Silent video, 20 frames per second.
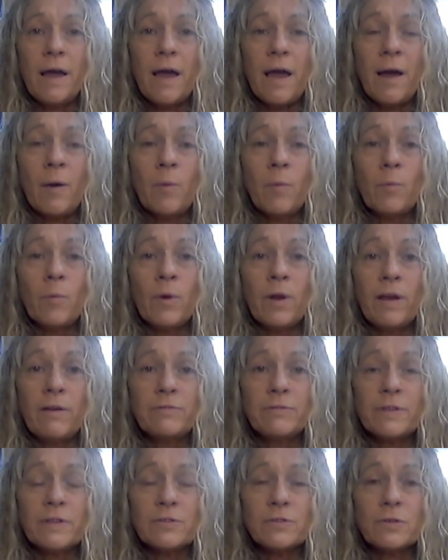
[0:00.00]
and
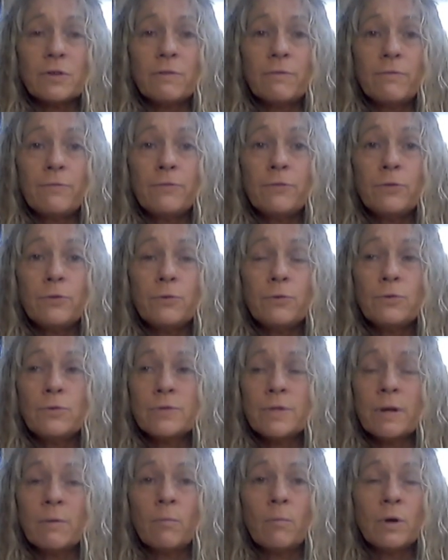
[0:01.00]
left us
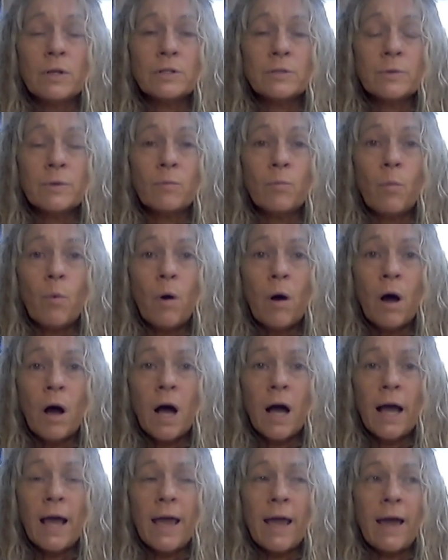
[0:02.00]
confused and wondering
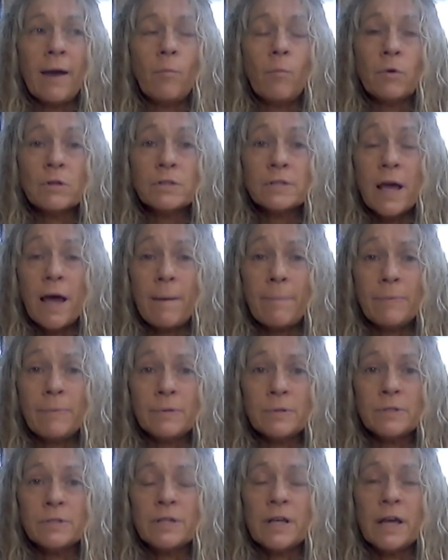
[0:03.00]
why and what's
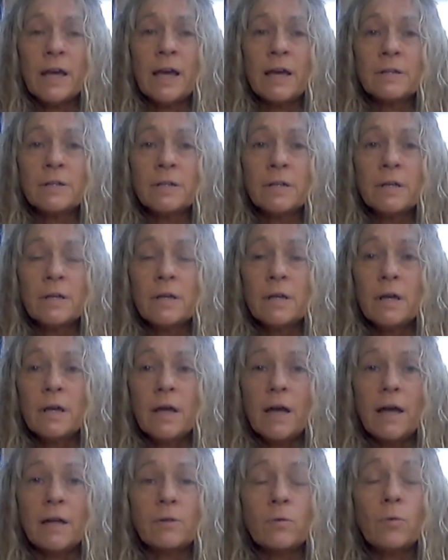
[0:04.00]
happened, and
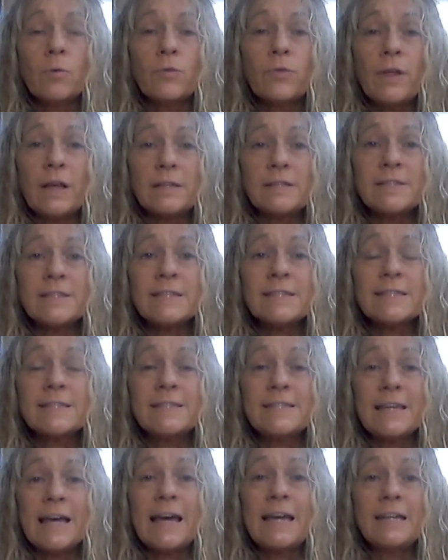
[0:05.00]
that
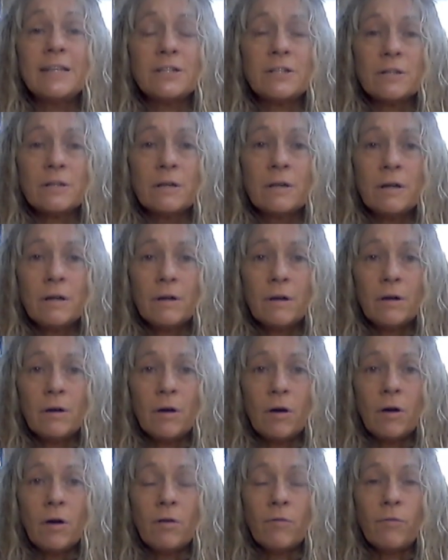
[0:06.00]
state
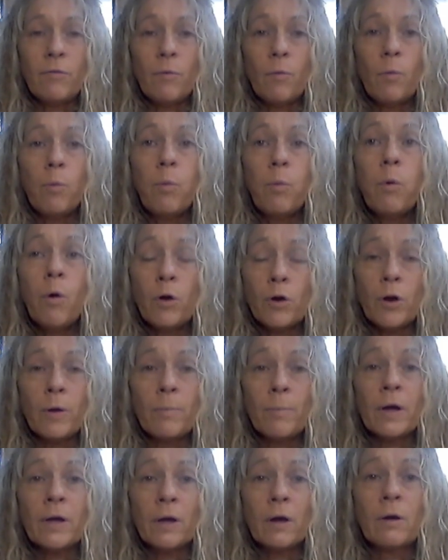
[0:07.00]
of what
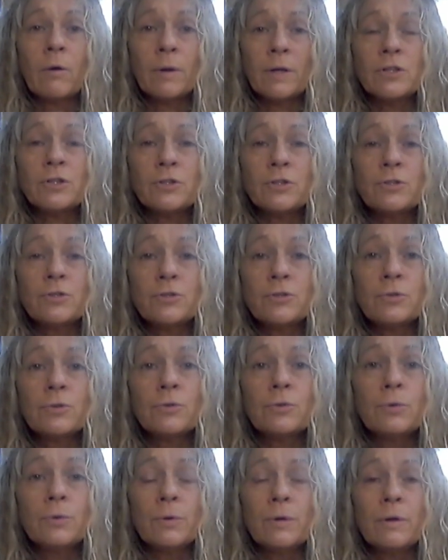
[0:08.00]
am I going to
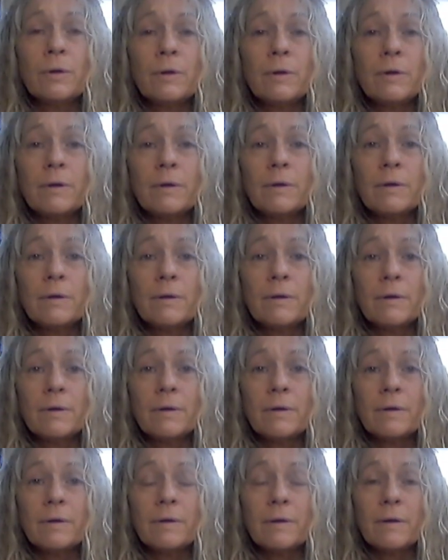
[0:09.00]
do?
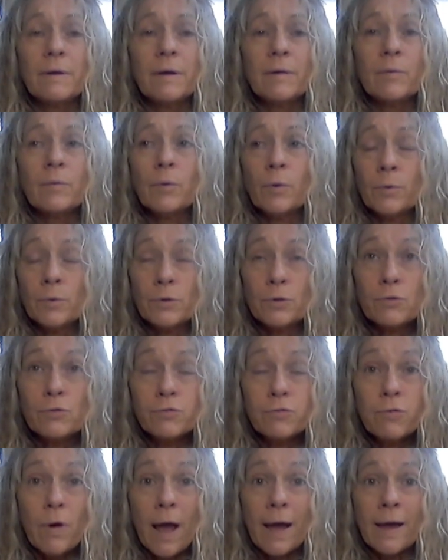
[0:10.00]
I'm going to
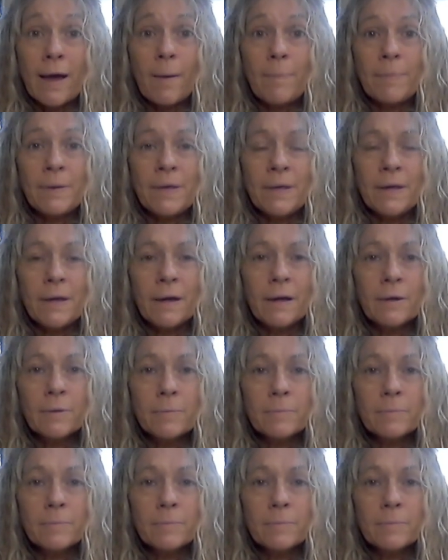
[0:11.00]
crack up here.